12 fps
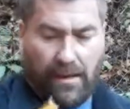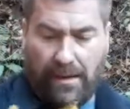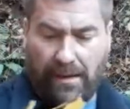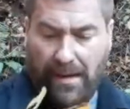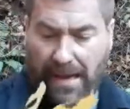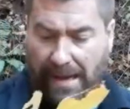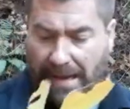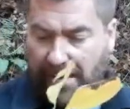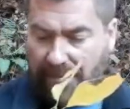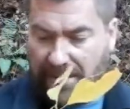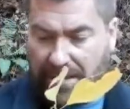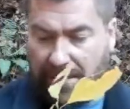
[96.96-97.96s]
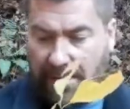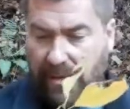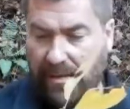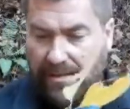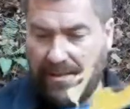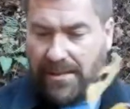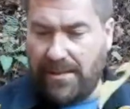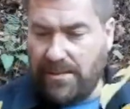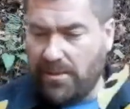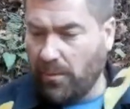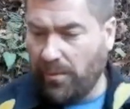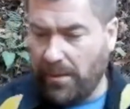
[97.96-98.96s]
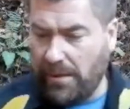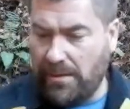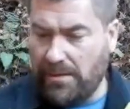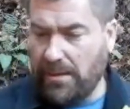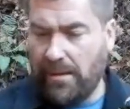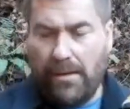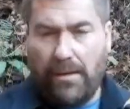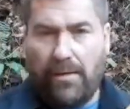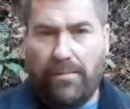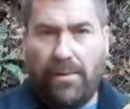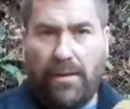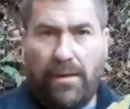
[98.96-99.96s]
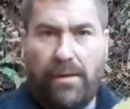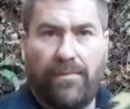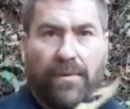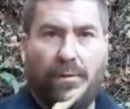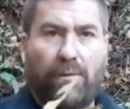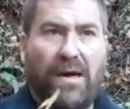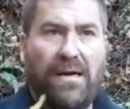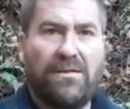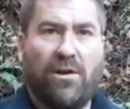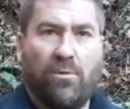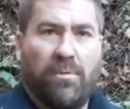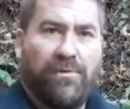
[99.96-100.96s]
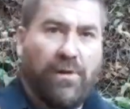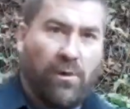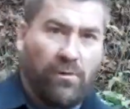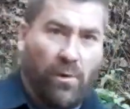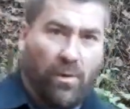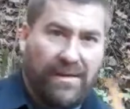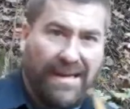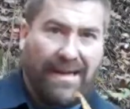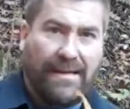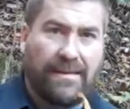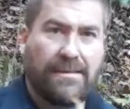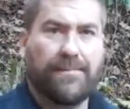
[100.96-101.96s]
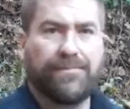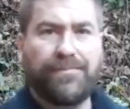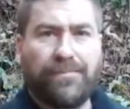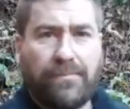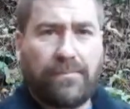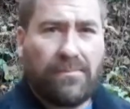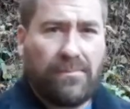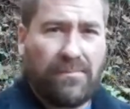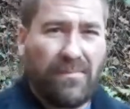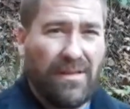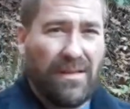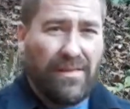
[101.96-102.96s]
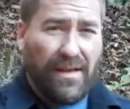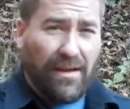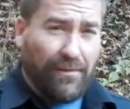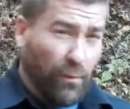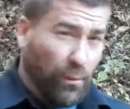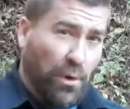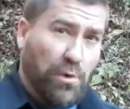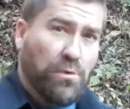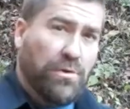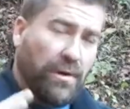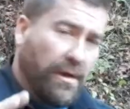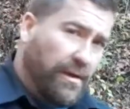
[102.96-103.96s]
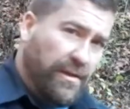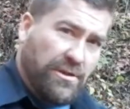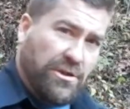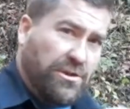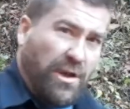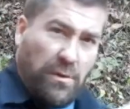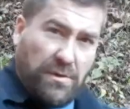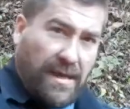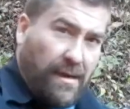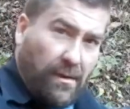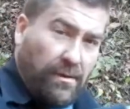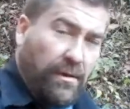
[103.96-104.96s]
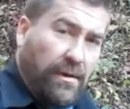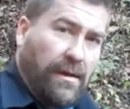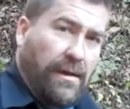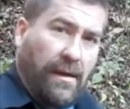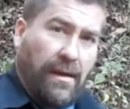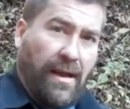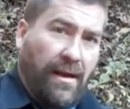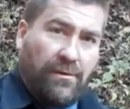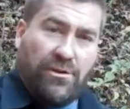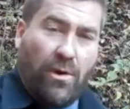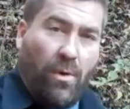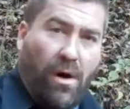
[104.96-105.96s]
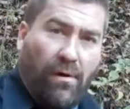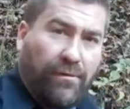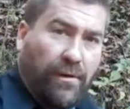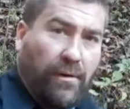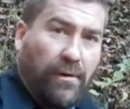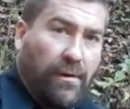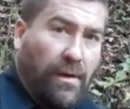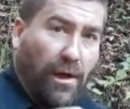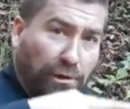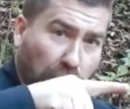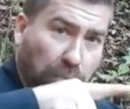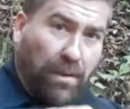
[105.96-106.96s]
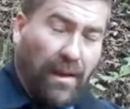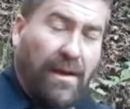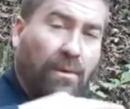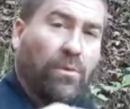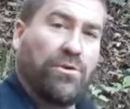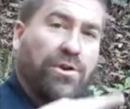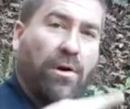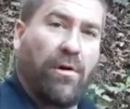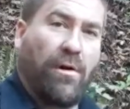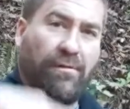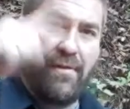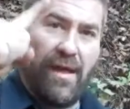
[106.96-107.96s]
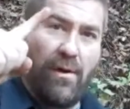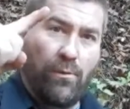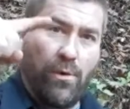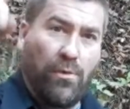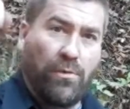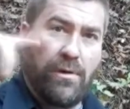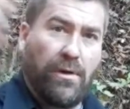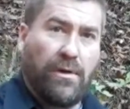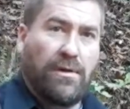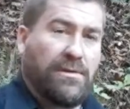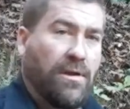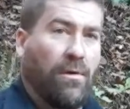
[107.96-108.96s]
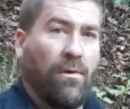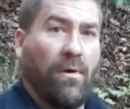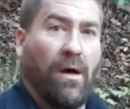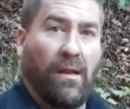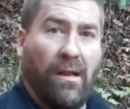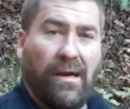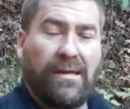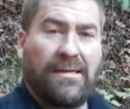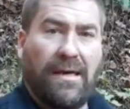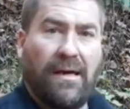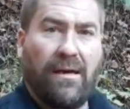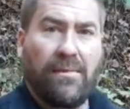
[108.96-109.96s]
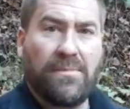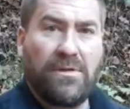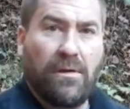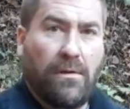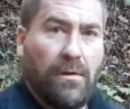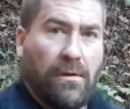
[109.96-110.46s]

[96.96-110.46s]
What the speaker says: and I have seen seeds on these, but a rhizome, if you don't know what that is, think of a root that just goes out, and ever so often a new plant will start off with that root. So a lot of times,